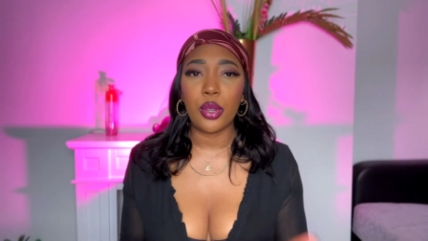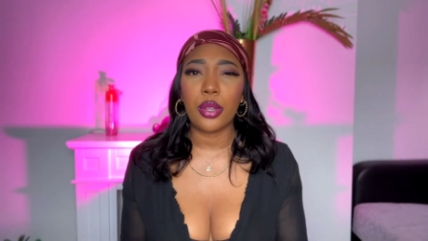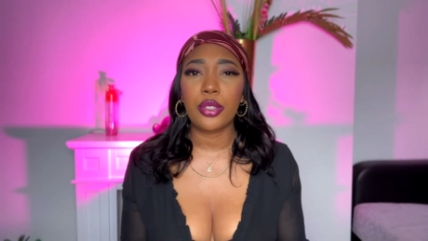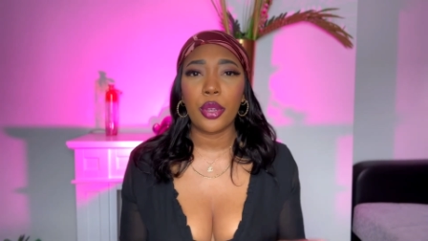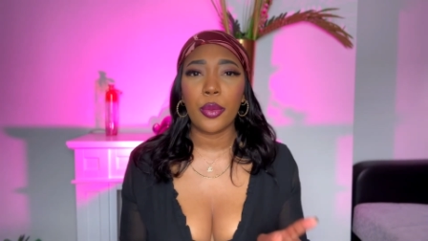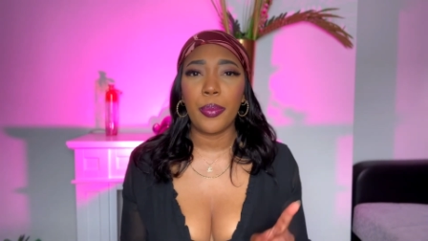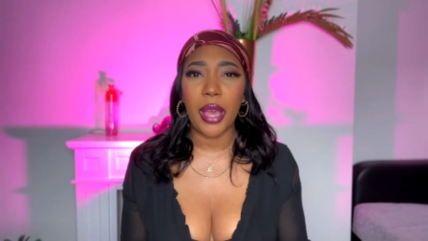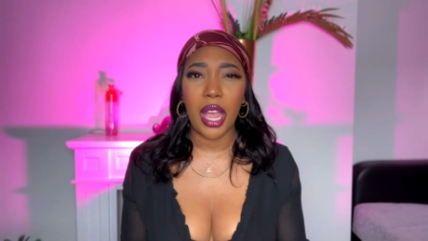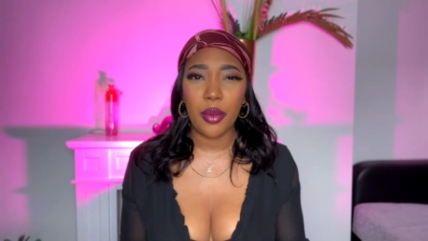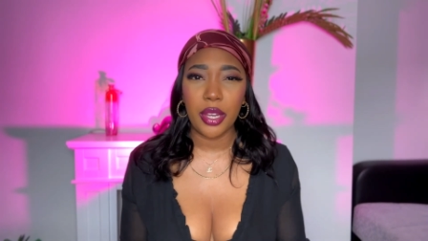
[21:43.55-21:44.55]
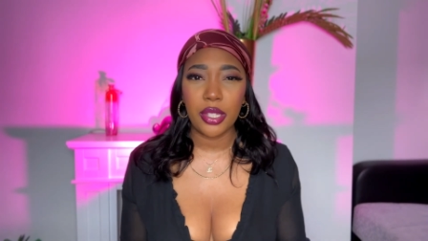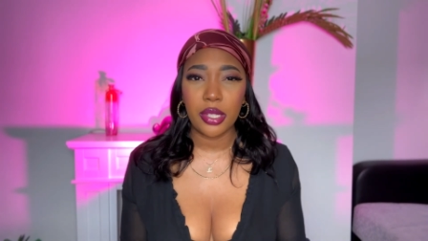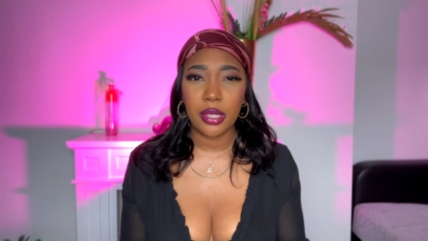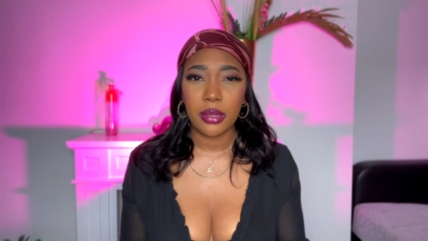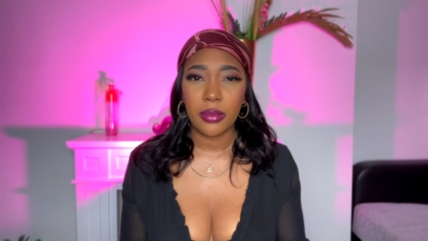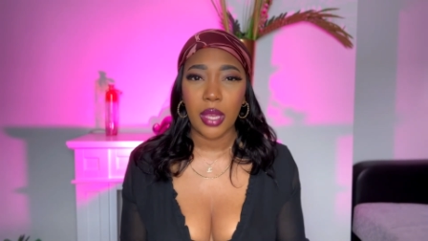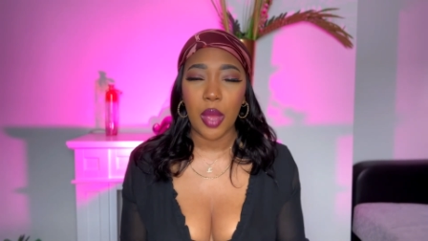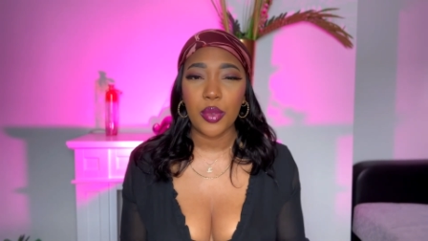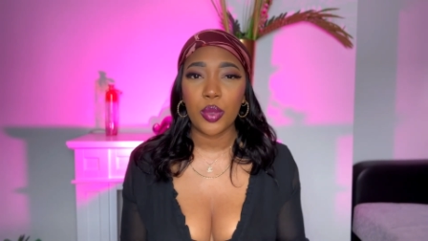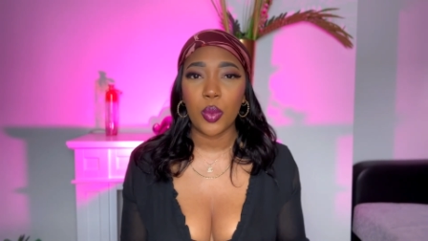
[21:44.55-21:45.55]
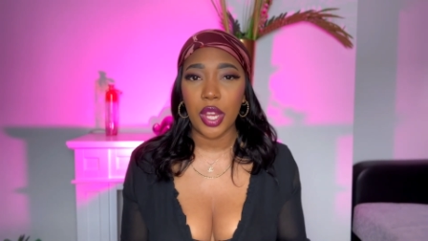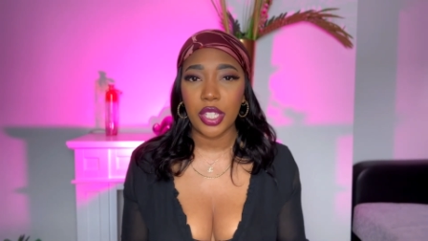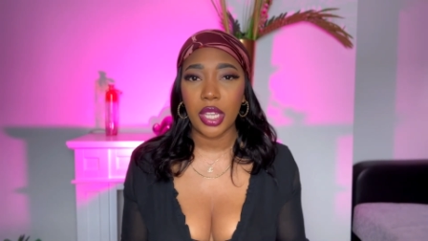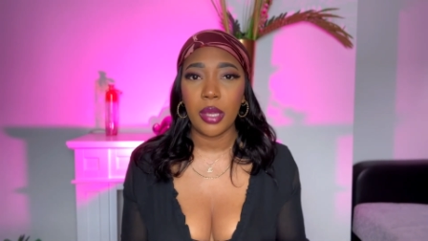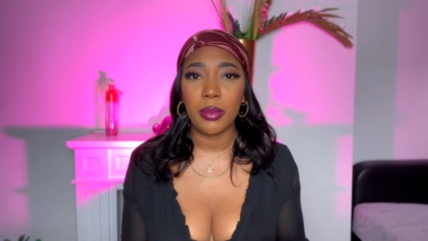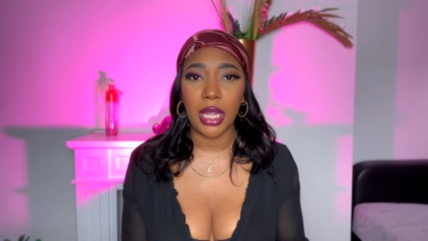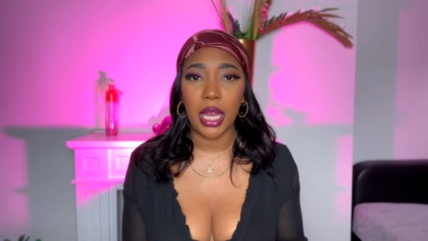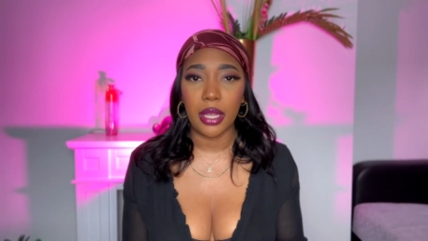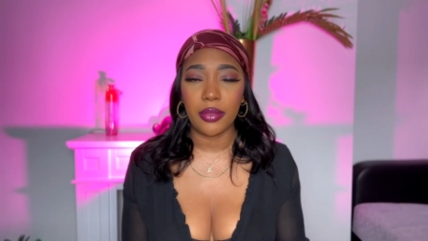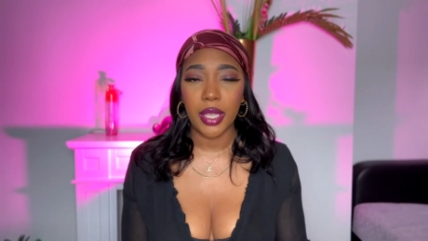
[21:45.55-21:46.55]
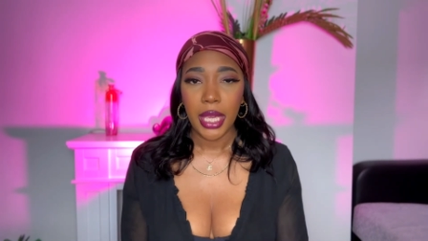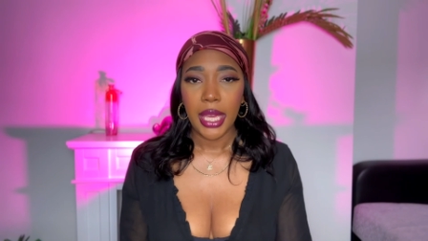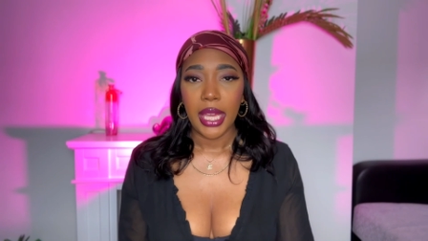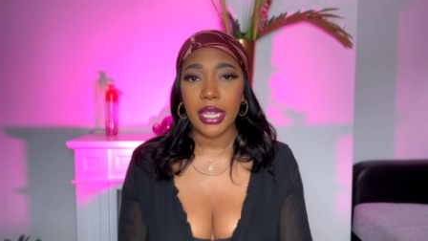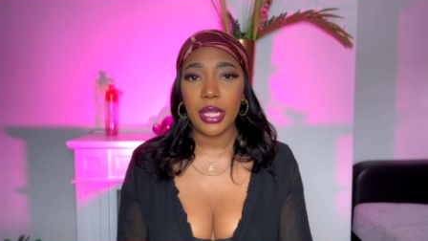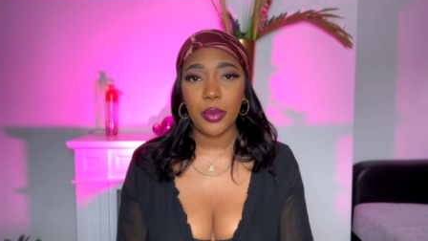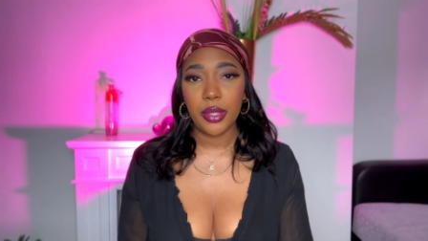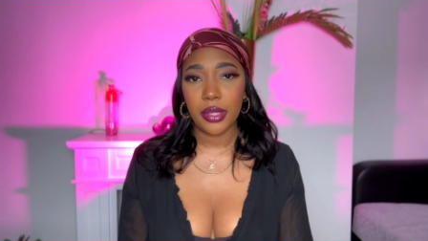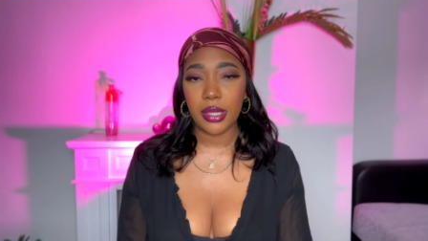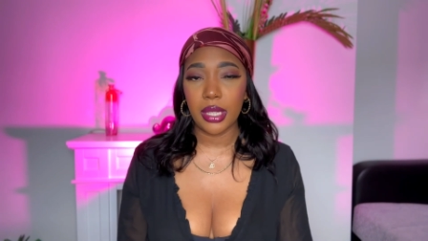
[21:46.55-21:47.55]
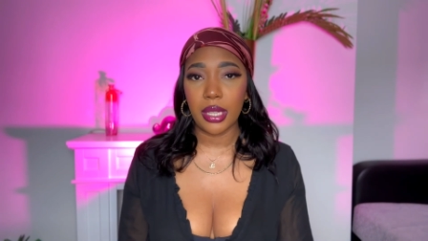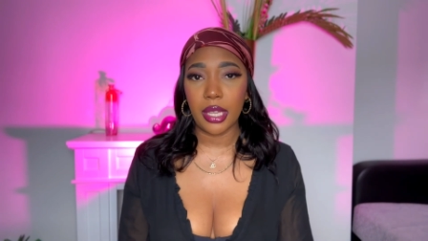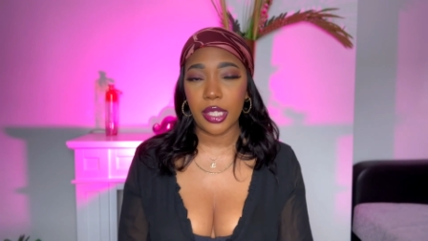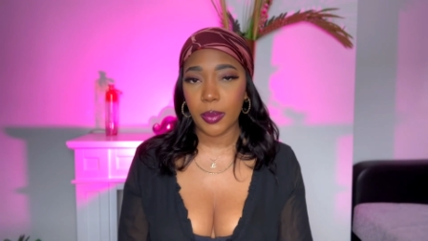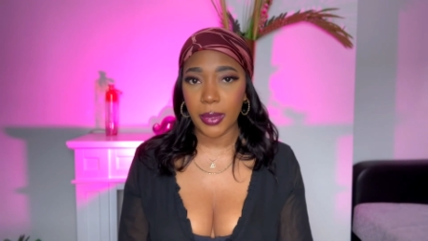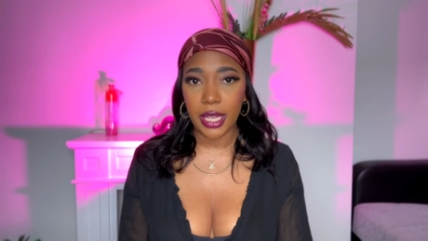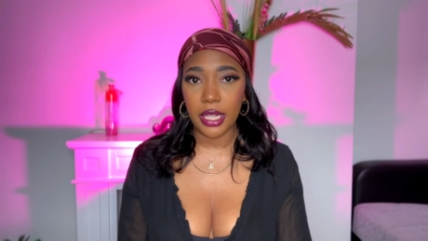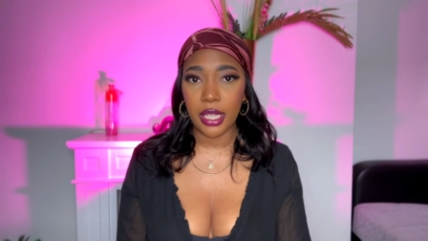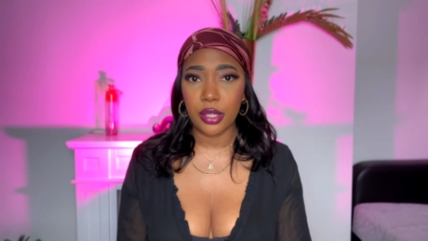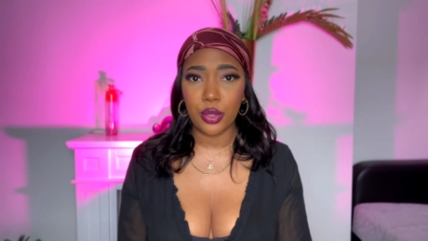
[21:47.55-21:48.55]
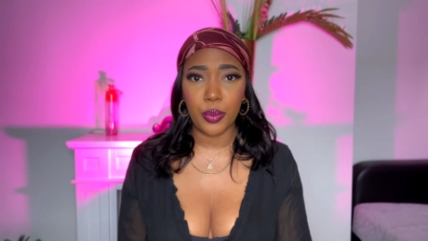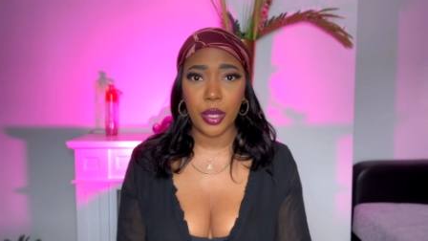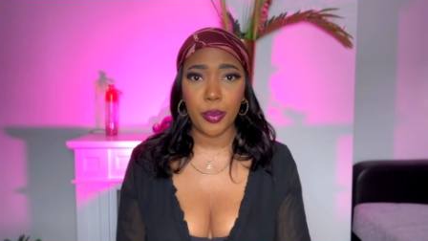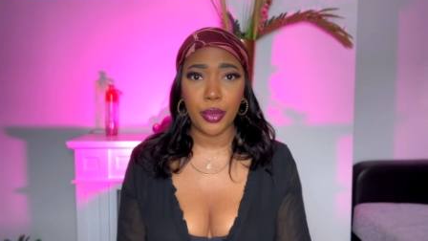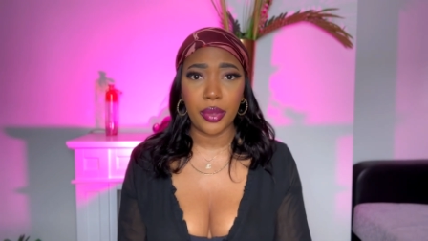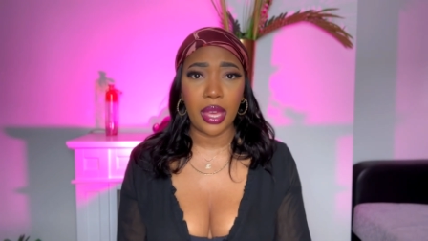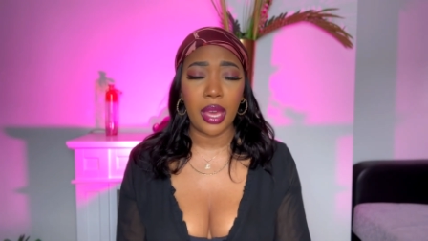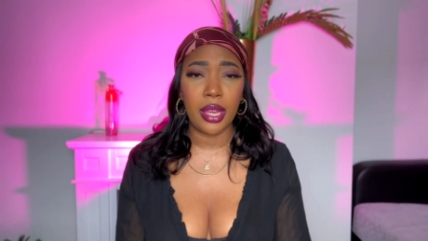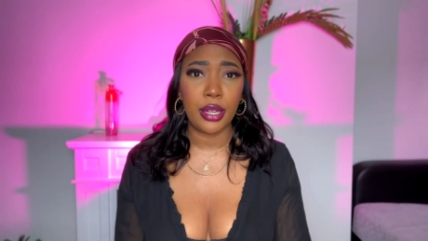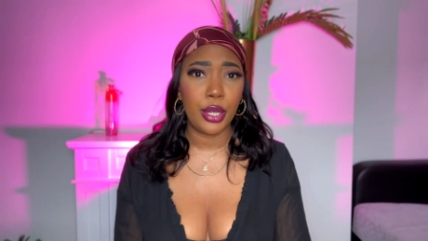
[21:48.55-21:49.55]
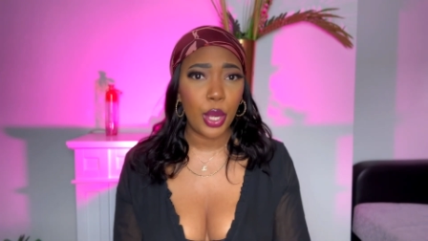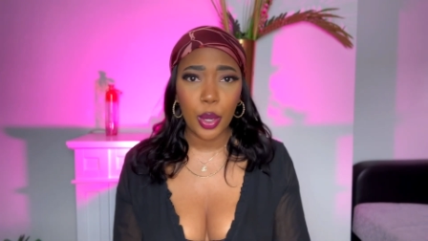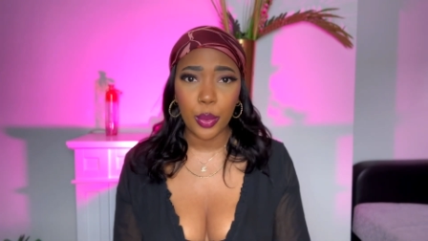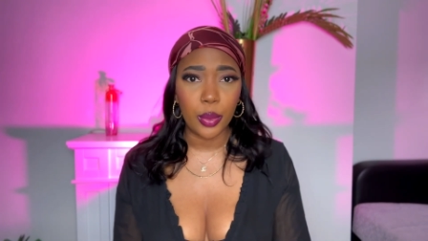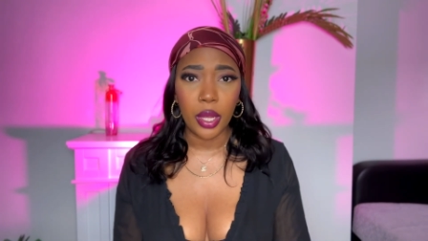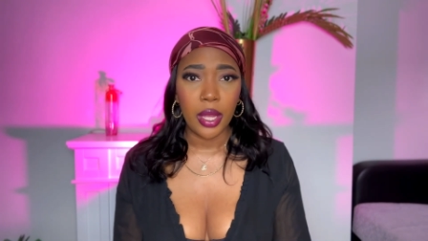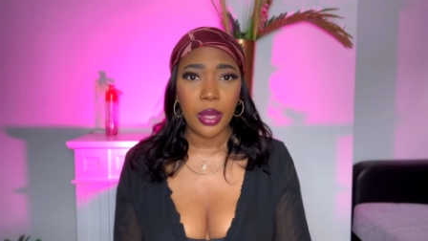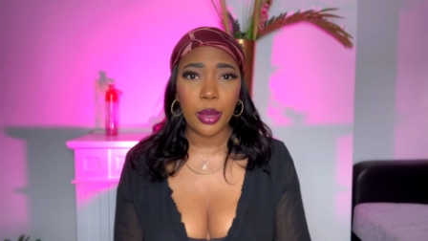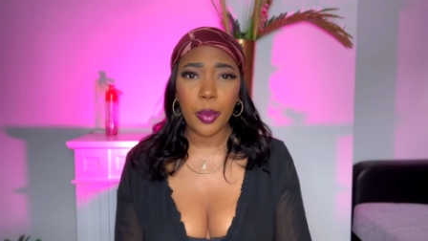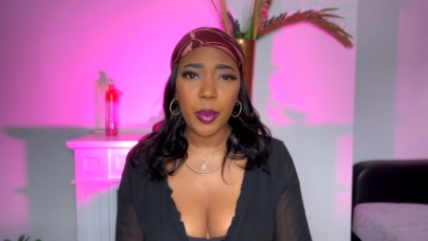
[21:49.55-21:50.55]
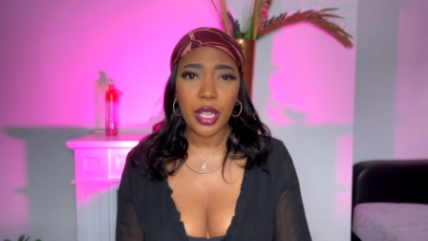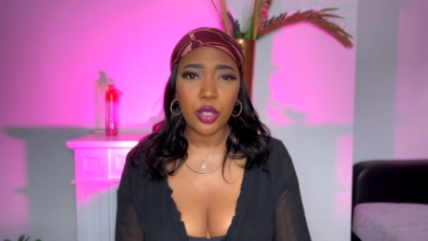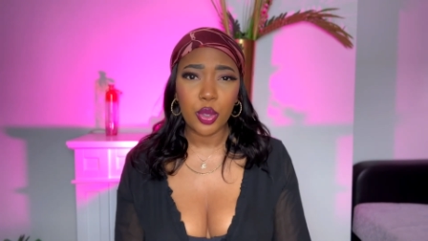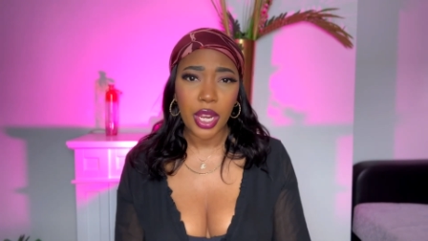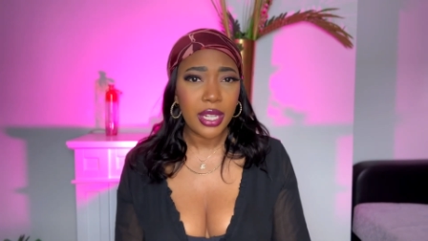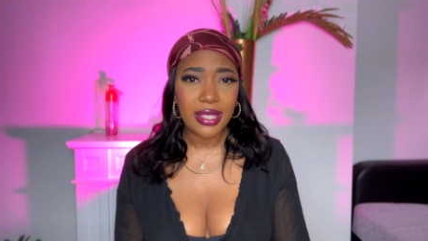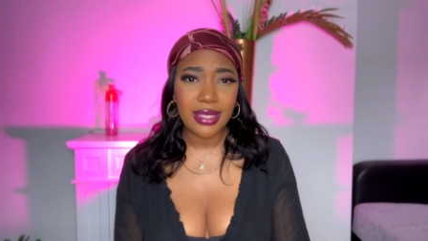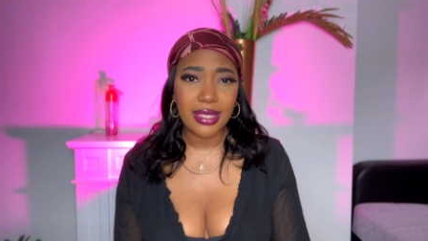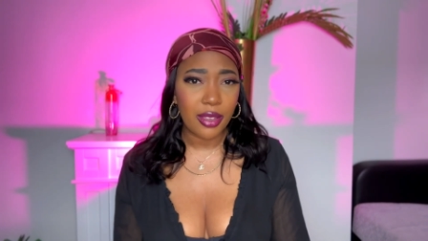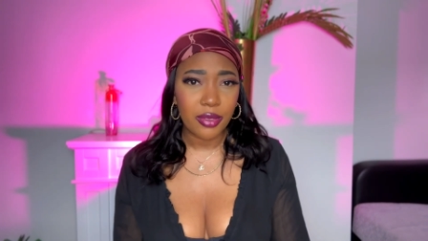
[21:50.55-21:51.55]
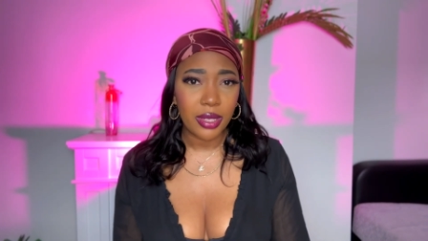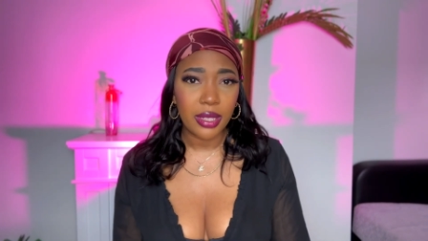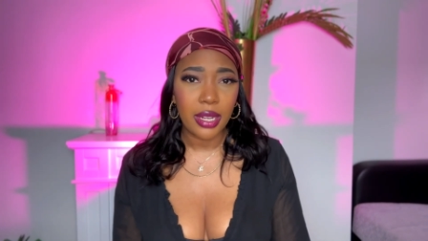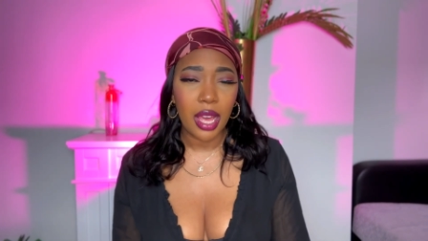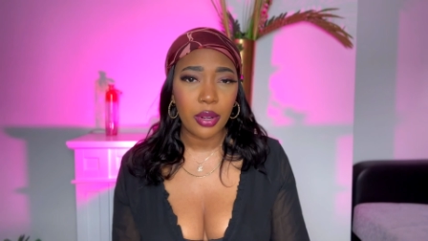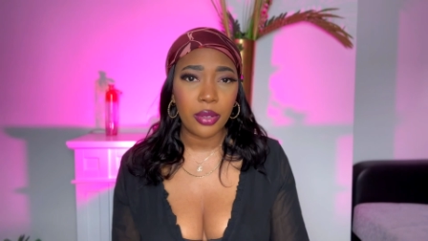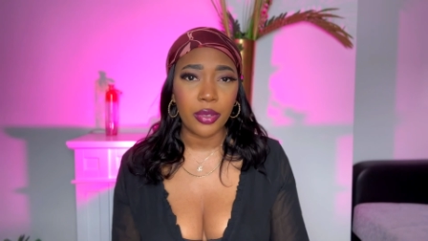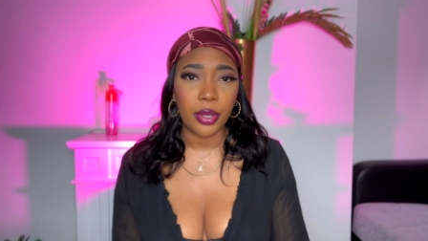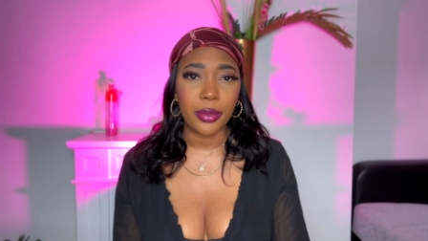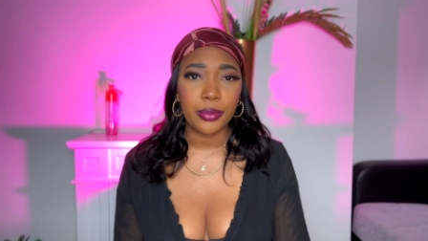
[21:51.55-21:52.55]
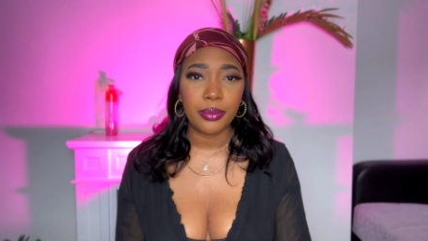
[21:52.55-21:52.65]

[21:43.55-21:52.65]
Dr. Barrett I was watching him live and he was explaining to people that no, the BBL trend is definitely not over.